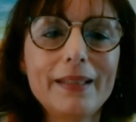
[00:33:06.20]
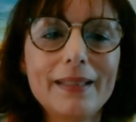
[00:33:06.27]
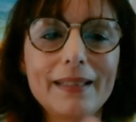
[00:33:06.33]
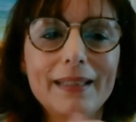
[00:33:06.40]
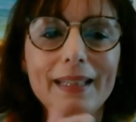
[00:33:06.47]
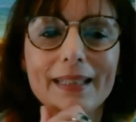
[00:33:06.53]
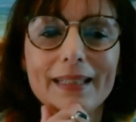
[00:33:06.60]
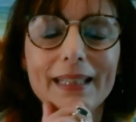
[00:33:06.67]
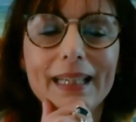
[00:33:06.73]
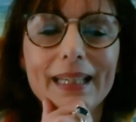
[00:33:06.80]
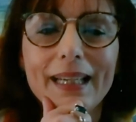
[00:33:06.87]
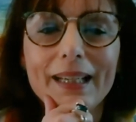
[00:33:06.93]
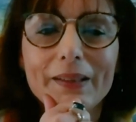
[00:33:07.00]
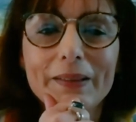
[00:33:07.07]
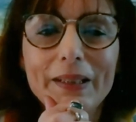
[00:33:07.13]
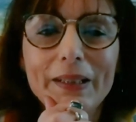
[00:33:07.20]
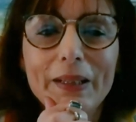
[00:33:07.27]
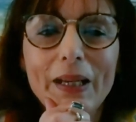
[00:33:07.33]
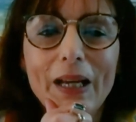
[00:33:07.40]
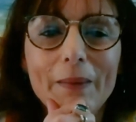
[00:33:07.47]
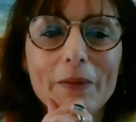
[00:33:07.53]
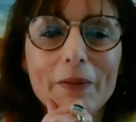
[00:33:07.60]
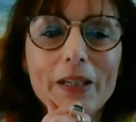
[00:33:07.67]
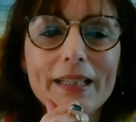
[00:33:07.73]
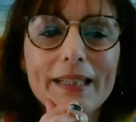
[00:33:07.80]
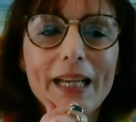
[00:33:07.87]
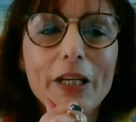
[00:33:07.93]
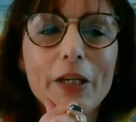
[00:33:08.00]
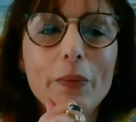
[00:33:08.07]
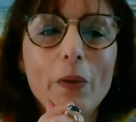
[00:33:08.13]
let's see now. I'm going to
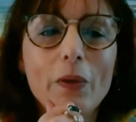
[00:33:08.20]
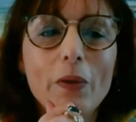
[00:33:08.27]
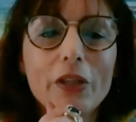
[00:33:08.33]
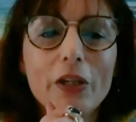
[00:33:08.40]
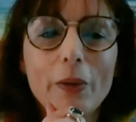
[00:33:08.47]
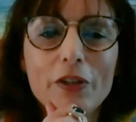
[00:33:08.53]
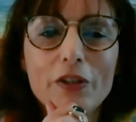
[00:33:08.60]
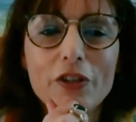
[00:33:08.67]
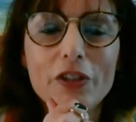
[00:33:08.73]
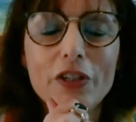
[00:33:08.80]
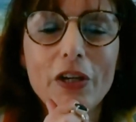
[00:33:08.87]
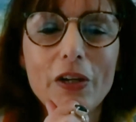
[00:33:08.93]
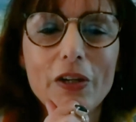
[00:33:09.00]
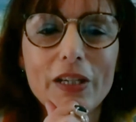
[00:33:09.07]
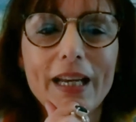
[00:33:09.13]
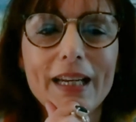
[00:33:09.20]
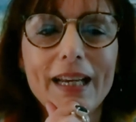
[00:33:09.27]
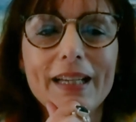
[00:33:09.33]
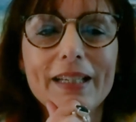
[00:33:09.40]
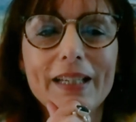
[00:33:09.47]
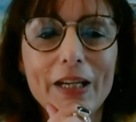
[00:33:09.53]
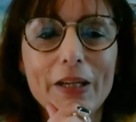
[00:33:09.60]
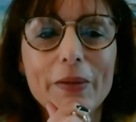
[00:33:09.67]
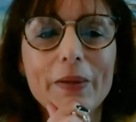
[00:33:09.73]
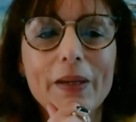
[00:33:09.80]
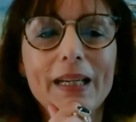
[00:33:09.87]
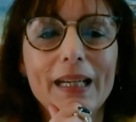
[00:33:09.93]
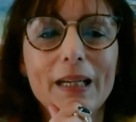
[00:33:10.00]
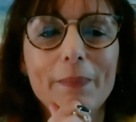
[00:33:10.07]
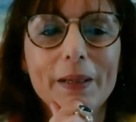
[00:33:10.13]
tell you what the questions are and tell you a
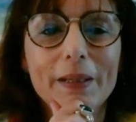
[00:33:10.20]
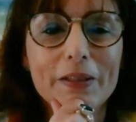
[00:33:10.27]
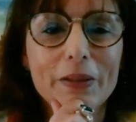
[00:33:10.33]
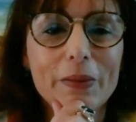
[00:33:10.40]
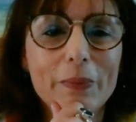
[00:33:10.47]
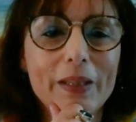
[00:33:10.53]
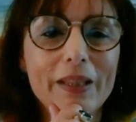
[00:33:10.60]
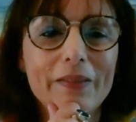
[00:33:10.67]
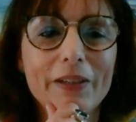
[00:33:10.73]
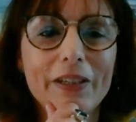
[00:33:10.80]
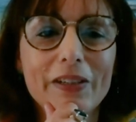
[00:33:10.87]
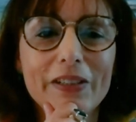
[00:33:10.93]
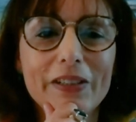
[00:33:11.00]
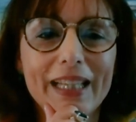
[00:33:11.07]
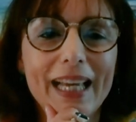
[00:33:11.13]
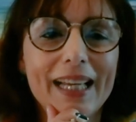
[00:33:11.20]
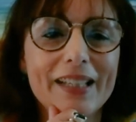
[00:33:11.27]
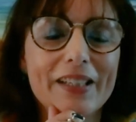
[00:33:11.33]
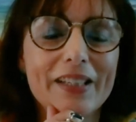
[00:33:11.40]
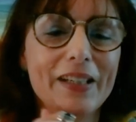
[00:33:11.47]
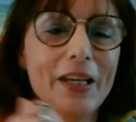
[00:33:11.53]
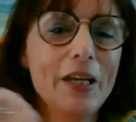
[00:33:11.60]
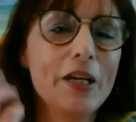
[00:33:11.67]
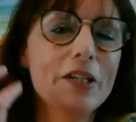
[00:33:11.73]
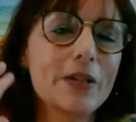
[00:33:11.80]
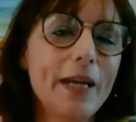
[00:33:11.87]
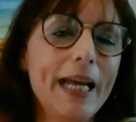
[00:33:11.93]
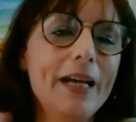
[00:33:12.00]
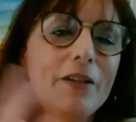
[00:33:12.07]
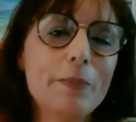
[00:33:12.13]
little bit with regard to the answer. So
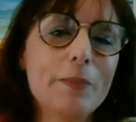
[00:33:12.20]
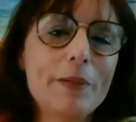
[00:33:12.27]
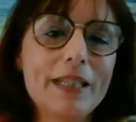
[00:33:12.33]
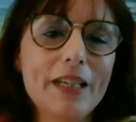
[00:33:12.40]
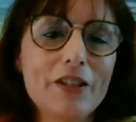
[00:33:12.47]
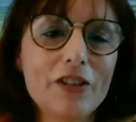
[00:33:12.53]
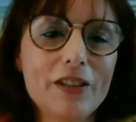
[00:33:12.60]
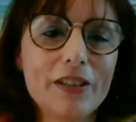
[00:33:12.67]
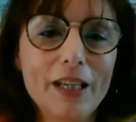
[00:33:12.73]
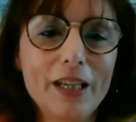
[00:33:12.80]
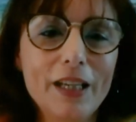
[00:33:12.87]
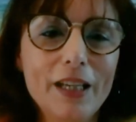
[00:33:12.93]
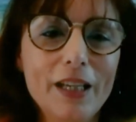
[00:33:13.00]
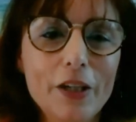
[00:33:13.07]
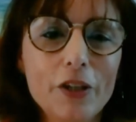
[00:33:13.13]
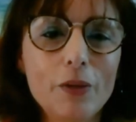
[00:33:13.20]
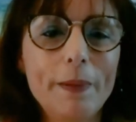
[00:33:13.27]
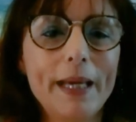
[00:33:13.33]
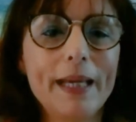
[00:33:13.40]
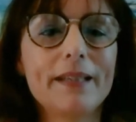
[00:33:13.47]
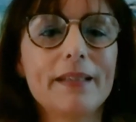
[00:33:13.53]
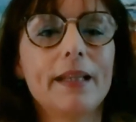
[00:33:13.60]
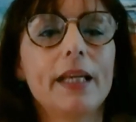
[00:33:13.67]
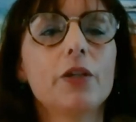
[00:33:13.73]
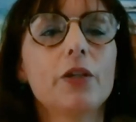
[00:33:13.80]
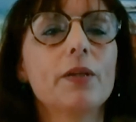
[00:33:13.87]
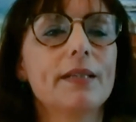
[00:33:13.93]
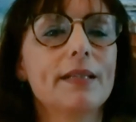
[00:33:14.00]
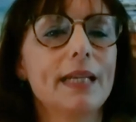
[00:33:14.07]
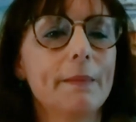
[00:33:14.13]
how to position your bed so that you
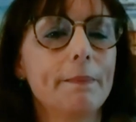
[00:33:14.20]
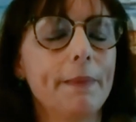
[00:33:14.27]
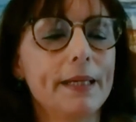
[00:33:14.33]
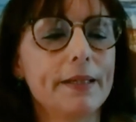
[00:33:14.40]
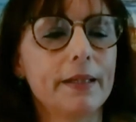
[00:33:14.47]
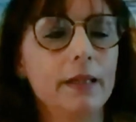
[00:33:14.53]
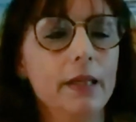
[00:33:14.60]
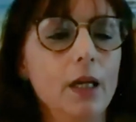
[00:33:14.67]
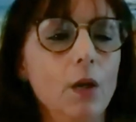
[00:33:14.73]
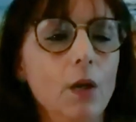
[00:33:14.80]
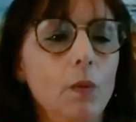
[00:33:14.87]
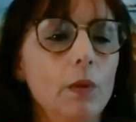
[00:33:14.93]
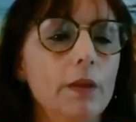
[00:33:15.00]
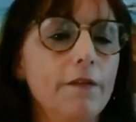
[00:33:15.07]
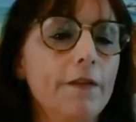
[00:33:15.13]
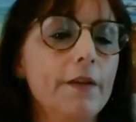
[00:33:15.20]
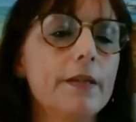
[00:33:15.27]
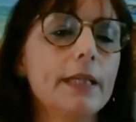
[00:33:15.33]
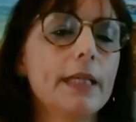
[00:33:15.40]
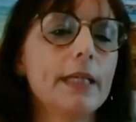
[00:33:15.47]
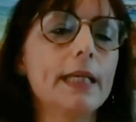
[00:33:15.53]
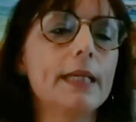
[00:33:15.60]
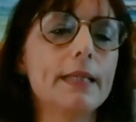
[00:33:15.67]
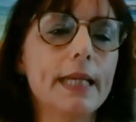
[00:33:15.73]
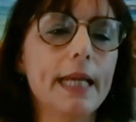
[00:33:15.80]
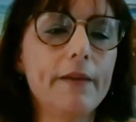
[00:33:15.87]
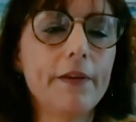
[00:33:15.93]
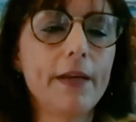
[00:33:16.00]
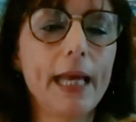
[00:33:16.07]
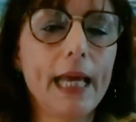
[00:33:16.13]
can sleep better. Well, the first thing is
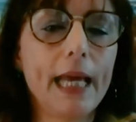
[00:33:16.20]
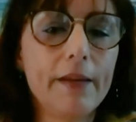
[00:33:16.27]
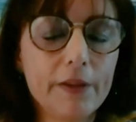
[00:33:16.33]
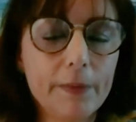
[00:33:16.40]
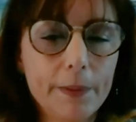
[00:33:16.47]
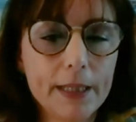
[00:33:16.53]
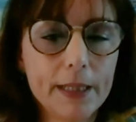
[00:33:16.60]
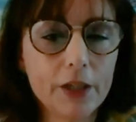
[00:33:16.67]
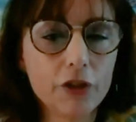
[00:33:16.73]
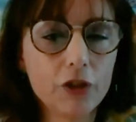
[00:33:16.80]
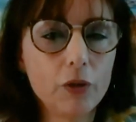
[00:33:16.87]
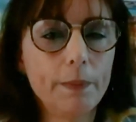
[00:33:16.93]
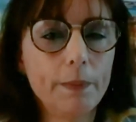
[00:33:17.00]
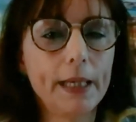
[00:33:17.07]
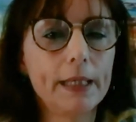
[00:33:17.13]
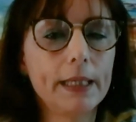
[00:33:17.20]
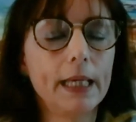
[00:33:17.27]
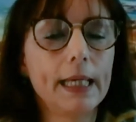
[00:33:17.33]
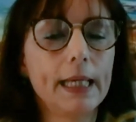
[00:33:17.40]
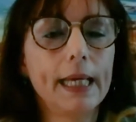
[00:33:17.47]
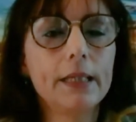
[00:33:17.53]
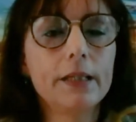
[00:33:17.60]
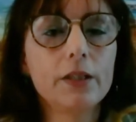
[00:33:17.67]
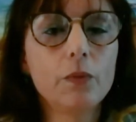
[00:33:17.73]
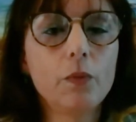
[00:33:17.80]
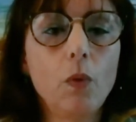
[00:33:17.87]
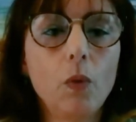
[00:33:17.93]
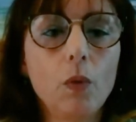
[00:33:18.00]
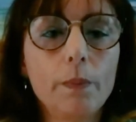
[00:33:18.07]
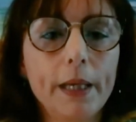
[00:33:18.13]
never, ever position your bed against a
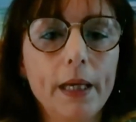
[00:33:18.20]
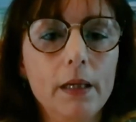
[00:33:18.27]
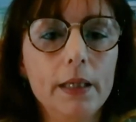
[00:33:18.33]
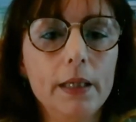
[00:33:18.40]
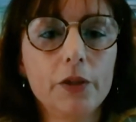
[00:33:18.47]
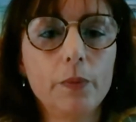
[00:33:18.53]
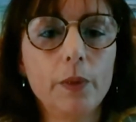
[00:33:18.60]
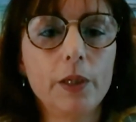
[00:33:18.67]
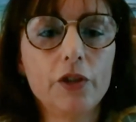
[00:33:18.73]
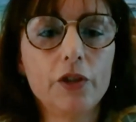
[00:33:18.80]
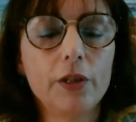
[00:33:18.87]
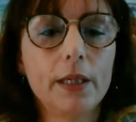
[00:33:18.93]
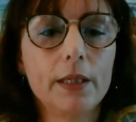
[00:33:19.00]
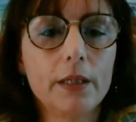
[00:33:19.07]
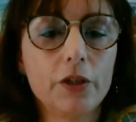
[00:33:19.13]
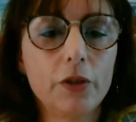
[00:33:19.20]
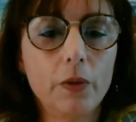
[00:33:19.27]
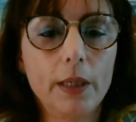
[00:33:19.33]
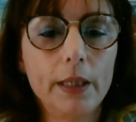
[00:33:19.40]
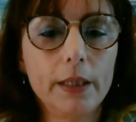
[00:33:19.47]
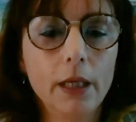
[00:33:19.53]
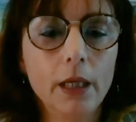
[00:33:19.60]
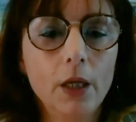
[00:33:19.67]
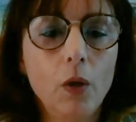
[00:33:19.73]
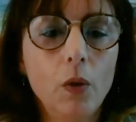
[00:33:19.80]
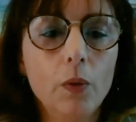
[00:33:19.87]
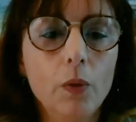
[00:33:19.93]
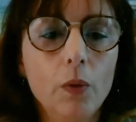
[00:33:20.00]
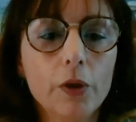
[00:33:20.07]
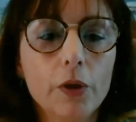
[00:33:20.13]
wall behind which there's a toilet,
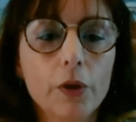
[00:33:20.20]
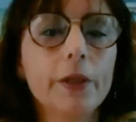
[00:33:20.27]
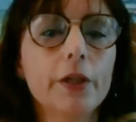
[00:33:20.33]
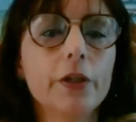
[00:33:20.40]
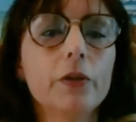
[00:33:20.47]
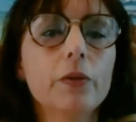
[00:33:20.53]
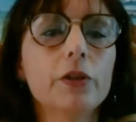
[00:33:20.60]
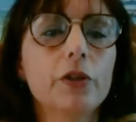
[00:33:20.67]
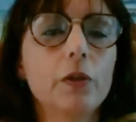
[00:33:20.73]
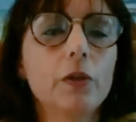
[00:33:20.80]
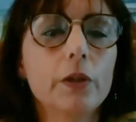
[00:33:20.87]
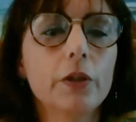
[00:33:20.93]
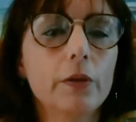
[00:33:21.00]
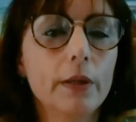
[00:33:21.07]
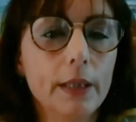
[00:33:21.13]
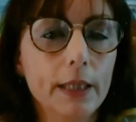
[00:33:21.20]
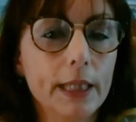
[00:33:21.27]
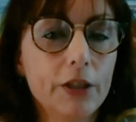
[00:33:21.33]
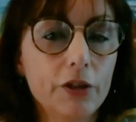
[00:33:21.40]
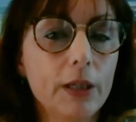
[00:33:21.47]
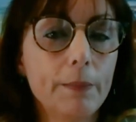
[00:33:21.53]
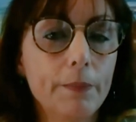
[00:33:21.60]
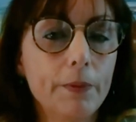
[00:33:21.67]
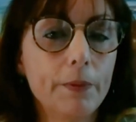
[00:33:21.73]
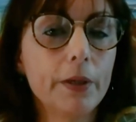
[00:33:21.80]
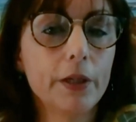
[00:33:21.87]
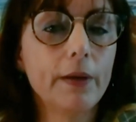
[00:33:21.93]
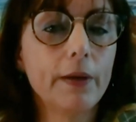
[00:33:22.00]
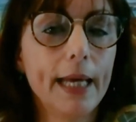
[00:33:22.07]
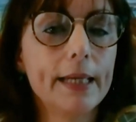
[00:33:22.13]
or you will be putting you're literally
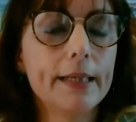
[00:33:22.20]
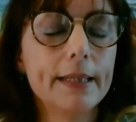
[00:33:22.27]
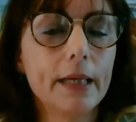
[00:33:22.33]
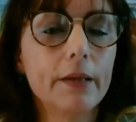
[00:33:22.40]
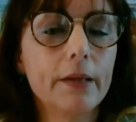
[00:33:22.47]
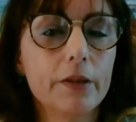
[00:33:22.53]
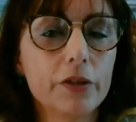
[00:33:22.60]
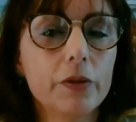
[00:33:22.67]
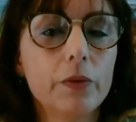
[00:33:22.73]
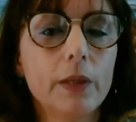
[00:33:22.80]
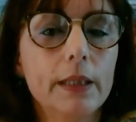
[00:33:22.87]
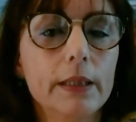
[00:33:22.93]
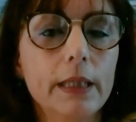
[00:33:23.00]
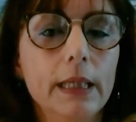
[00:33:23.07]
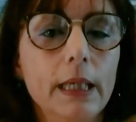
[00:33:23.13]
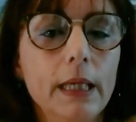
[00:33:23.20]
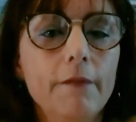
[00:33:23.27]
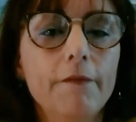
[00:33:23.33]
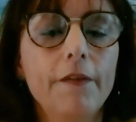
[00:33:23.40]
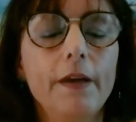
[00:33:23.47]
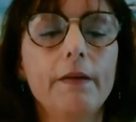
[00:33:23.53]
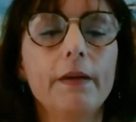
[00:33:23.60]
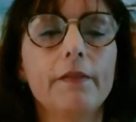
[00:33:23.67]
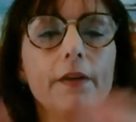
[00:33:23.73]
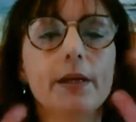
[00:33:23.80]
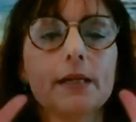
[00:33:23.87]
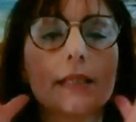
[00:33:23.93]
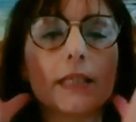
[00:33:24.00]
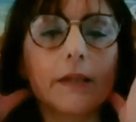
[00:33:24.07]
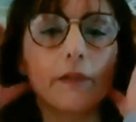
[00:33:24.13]
putting your head down the toilet. Very, very
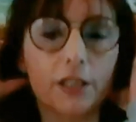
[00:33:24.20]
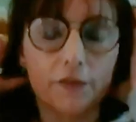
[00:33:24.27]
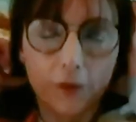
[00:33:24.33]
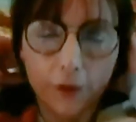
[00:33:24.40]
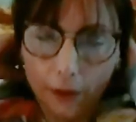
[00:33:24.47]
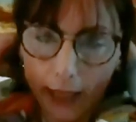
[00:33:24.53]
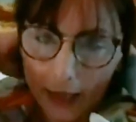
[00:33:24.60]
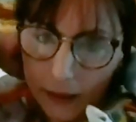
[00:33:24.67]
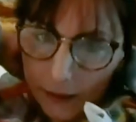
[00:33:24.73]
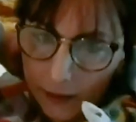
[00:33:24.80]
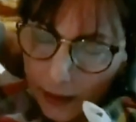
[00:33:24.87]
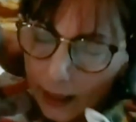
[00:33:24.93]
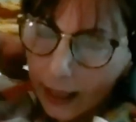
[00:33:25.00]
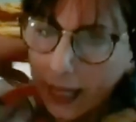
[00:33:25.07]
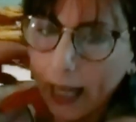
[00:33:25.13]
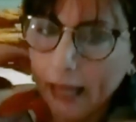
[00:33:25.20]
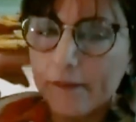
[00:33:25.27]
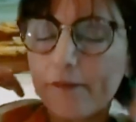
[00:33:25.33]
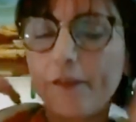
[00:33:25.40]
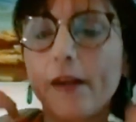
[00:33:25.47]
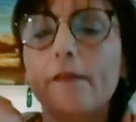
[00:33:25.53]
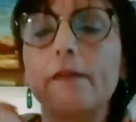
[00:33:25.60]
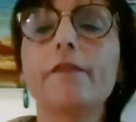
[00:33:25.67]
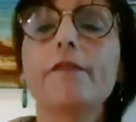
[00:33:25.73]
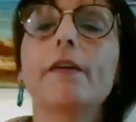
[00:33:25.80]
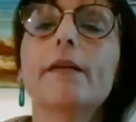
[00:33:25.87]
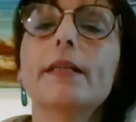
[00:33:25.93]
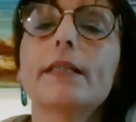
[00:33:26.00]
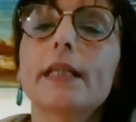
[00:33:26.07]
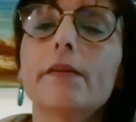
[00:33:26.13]
serious for your health, and very,
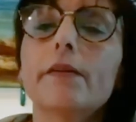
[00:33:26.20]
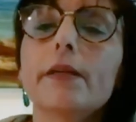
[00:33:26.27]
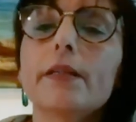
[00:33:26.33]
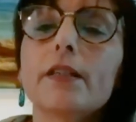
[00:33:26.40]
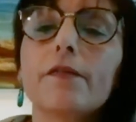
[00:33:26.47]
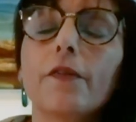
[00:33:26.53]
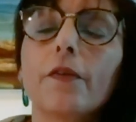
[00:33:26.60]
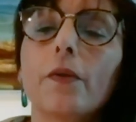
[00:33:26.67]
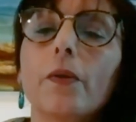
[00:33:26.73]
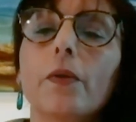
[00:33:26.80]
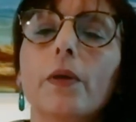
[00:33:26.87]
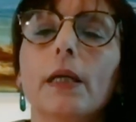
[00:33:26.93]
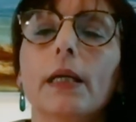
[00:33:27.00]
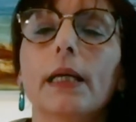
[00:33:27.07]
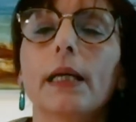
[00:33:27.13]
very serious for